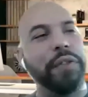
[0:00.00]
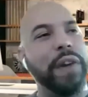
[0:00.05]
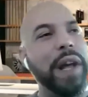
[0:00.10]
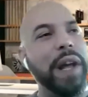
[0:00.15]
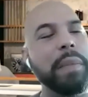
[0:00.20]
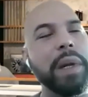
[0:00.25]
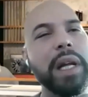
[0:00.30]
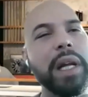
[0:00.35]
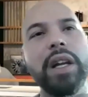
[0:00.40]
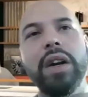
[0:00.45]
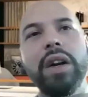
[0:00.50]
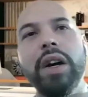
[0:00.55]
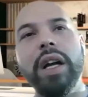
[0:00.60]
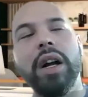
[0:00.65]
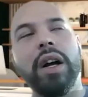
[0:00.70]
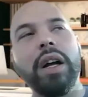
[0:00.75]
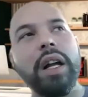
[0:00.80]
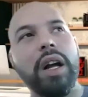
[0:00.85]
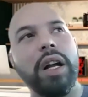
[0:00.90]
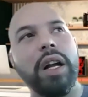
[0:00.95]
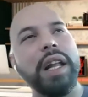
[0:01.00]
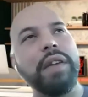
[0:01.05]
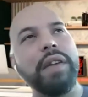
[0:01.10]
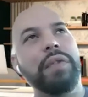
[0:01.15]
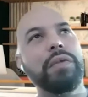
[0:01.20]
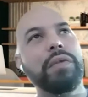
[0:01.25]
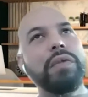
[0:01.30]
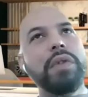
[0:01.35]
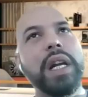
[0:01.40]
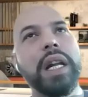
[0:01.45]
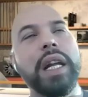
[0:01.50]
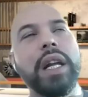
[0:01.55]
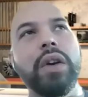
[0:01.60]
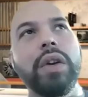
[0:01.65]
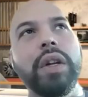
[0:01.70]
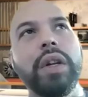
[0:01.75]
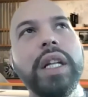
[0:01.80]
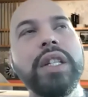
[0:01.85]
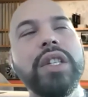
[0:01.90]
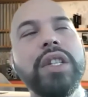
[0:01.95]
Family Guy, I never really
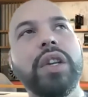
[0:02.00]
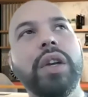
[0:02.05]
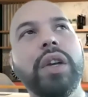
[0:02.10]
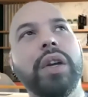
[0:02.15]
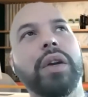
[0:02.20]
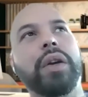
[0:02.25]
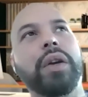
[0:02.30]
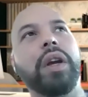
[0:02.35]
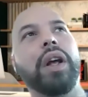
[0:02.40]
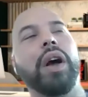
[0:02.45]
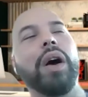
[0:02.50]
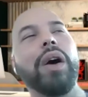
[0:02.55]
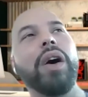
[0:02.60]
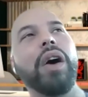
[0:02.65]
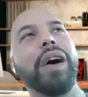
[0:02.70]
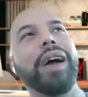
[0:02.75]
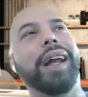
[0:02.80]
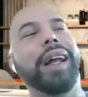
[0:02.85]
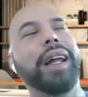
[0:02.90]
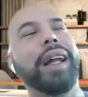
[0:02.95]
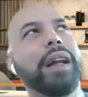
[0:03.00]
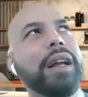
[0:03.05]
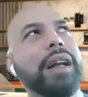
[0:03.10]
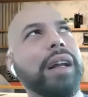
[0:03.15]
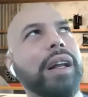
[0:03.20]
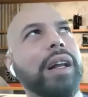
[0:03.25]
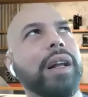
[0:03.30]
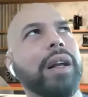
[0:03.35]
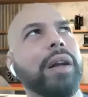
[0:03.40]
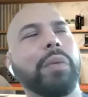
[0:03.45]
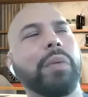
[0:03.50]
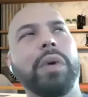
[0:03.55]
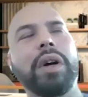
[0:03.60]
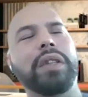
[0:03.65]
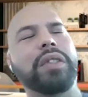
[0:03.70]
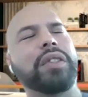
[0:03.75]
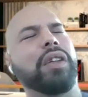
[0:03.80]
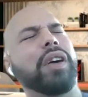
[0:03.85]
got into. Whilst